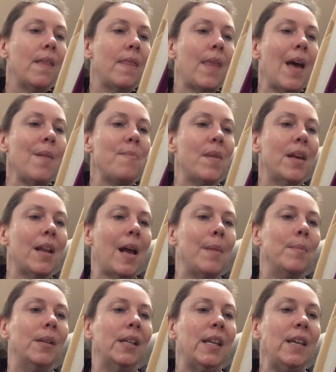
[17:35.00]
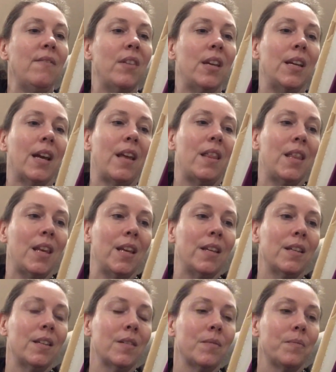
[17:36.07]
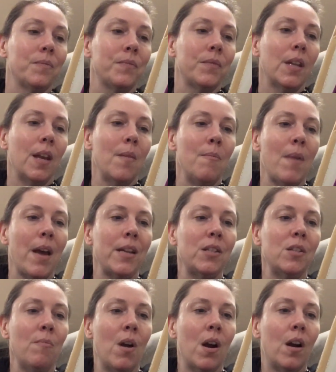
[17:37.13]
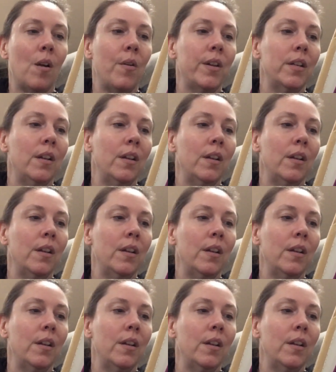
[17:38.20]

That meant I'm leaving, I think. "Come back tomorrow and